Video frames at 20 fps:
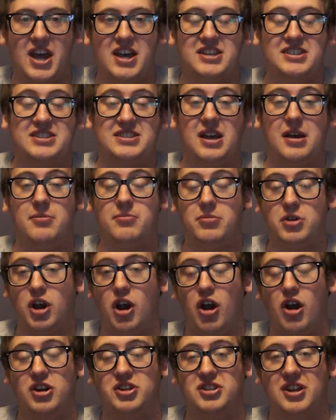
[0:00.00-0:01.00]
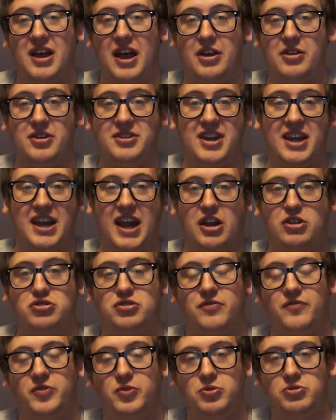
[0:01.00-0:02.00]
Some cards allow you to take
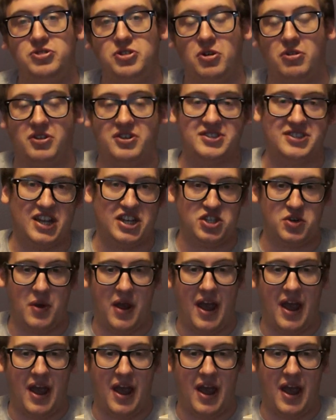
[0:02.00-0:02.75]
extra food tokens that you